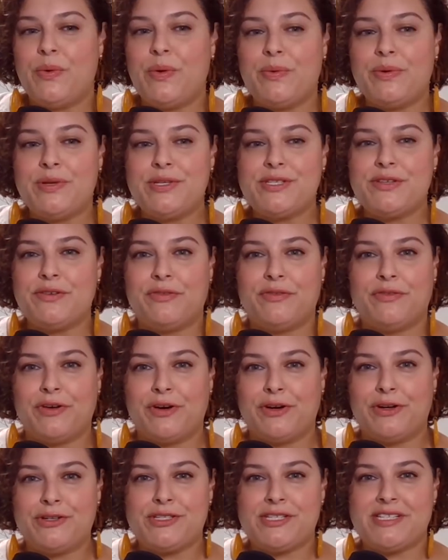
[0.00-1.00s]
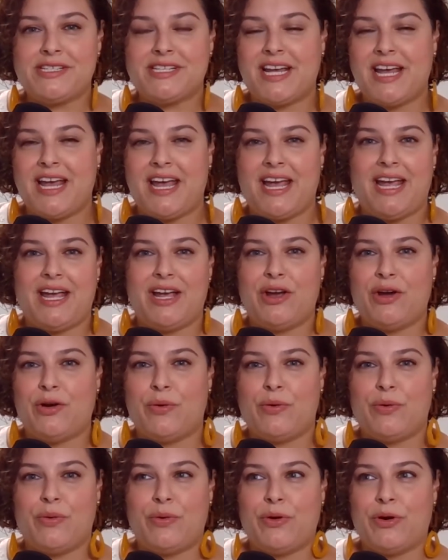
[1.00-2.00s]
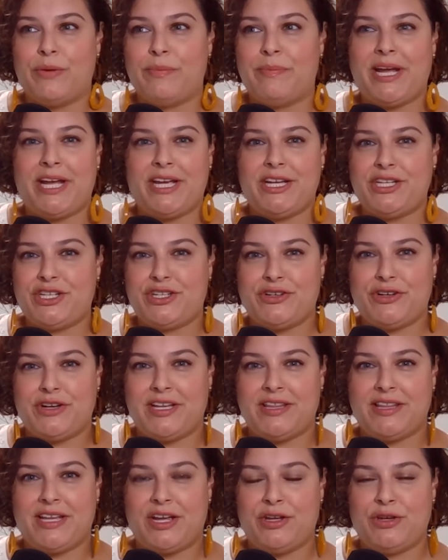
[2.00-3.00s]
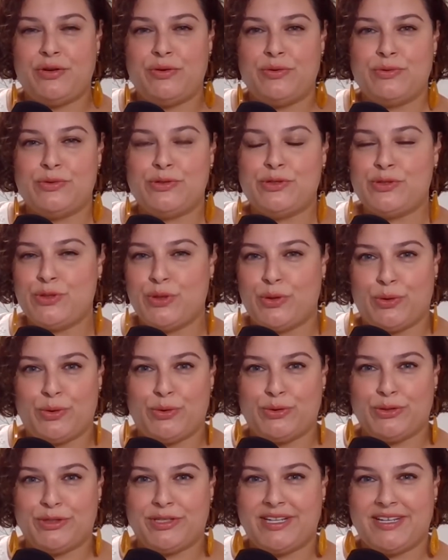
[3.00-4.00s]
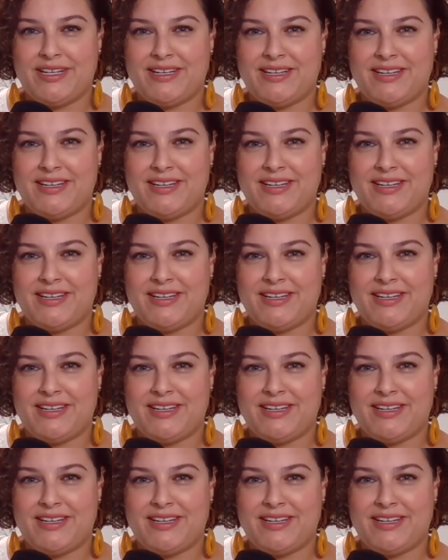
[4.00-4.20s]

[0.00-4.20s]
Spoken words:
What was the first cake or pastry that you sold?